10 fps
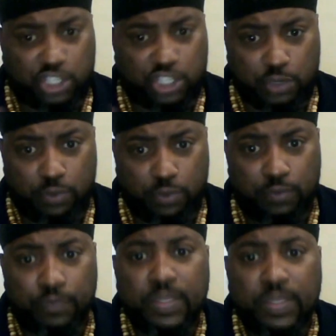you,
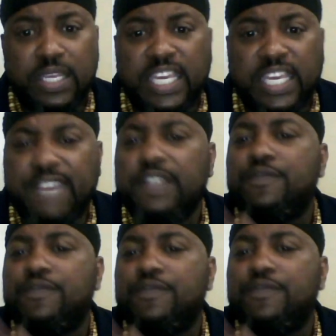even if you
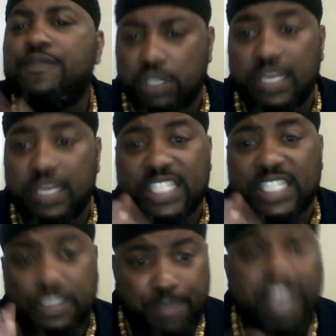are Muslim,
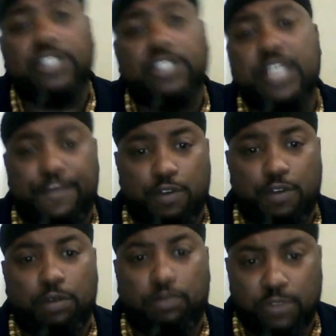especially if you're
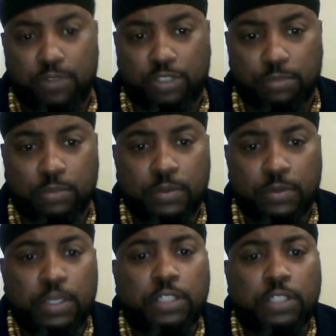a Muslim.
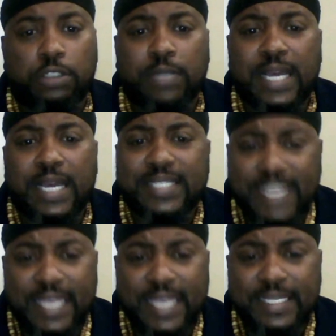The Quran
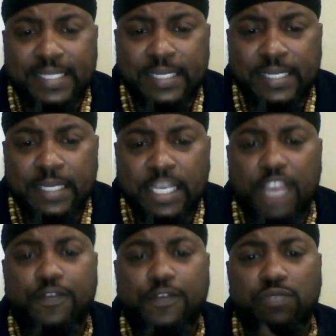says
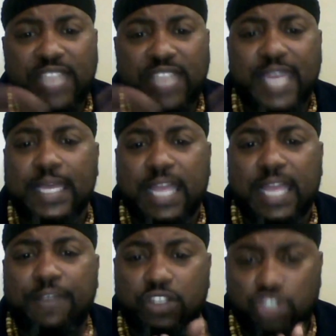if you take a life
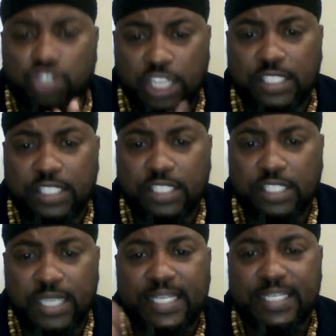unjustly,
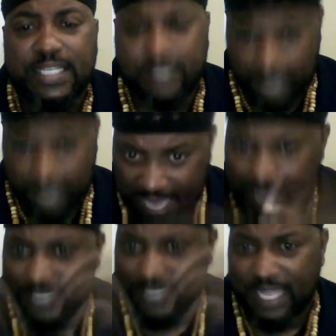it
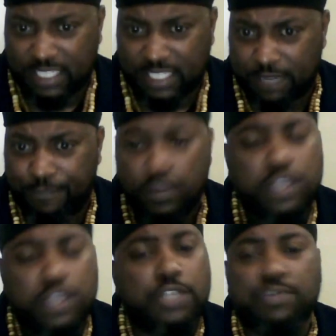is as if
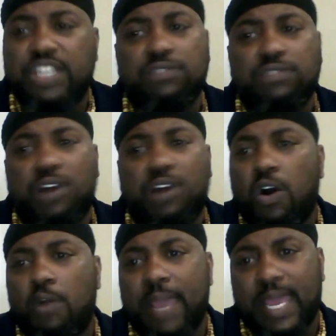you killed all
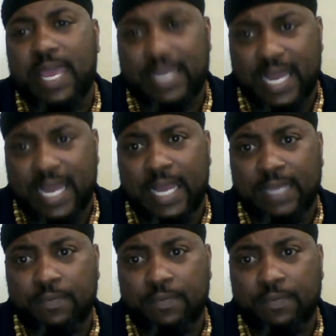mankind.